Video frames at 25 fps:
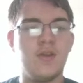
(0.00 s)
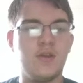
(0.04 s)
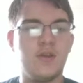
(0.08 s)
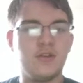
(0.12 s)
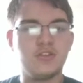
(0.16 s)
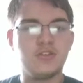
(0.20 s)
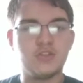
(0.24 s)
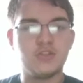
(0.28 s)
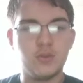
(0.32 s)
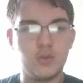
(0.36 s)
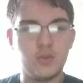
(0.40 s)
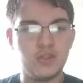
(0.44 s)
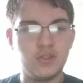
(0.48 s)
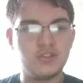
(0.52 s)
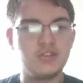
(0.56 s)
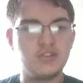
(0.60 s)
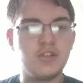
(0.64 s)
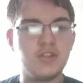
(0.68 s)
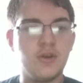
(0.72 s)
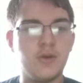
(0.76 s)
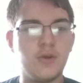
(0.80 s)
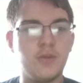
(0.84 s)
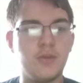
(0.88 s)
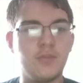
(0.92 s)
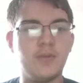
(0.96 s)
So let's
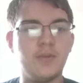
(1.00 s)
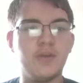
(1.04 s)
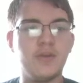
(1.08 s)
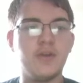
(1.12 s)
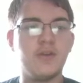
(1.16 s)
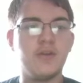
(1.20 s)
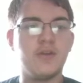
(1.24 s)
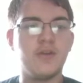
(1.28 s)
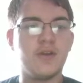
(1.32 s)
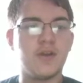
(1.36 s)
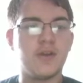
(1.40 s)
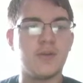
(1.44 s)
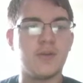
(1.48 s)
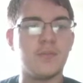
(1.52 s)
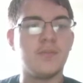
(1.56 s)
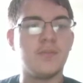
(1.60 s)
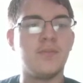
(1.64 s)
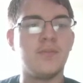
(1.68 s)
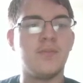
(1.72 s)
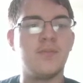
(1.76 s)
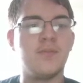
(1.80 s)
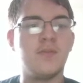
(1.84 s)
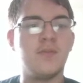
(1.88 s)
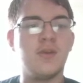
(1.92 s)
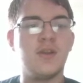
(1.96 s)
go up here,
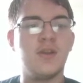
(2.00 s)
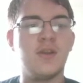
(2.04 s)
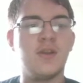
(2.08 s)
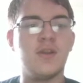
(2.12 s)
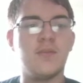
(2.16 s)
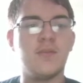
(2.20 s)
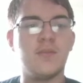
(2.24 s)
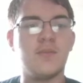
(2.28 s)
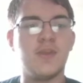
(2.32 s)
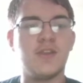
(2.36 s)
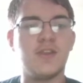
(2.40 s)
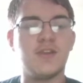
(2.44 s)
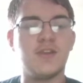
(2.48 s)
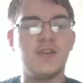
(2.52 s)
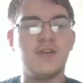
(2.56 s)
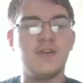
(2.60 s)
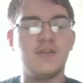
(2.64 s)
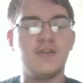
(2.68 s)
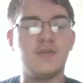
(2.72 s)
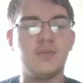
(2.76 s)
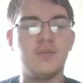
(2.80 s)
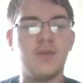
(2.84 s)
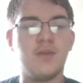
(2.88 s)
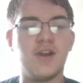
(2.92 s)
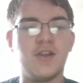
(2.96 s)
make a
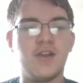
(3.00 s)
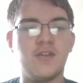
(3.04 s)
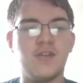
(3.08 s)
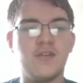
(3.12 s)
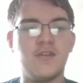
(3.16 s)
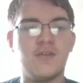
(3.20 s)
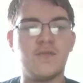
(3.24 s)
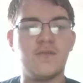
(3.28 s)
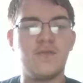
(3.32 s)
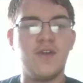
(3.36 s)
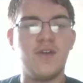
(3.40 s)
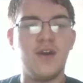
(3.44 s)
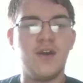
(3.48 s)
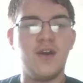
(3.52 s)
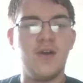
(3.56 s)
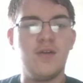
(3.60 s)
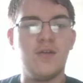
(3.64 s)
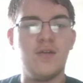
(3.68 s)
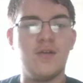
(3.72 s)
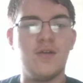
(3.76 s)
new Python file.